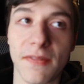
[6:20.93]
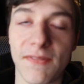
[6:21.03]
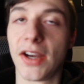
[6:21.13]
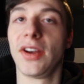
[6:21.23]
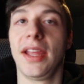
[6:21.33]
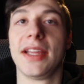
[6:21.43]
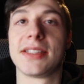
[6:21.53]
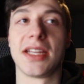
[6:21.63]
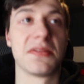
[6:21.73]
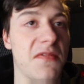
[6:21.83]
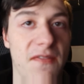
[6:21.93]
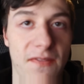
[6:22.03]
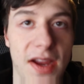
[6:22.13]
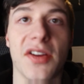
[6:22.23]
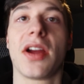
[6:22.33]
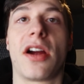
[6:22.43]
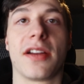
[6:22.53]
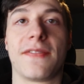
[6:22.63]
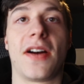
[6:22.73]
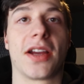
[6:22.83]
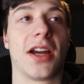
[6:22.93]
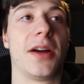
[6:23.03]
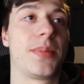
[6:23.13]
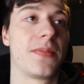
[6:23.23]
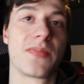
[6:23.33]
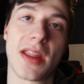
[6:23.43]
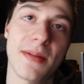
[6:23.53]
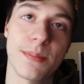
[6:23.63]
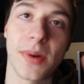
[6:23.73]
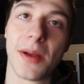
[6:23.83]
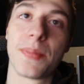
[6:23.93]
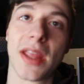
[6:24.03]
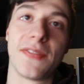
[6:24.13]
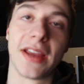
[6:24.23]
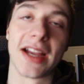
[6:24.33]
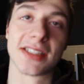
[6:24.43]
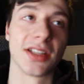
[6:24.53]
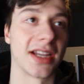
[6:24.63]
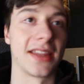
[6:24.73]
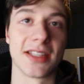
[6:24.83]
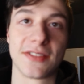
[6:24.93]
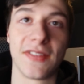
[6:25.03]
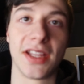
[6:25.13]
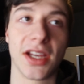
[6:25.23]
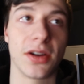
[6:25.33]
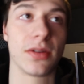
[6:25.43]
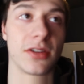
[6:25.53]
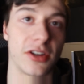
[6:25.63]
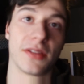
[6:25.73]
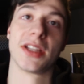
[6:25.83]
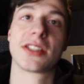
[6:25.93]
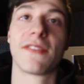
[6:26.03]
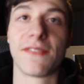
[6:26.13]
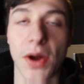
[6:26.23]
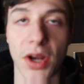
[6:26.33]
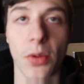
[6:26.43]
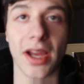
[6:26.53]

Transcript: Very easy, very hard to fuck up. But if you guys look at this video, or this photo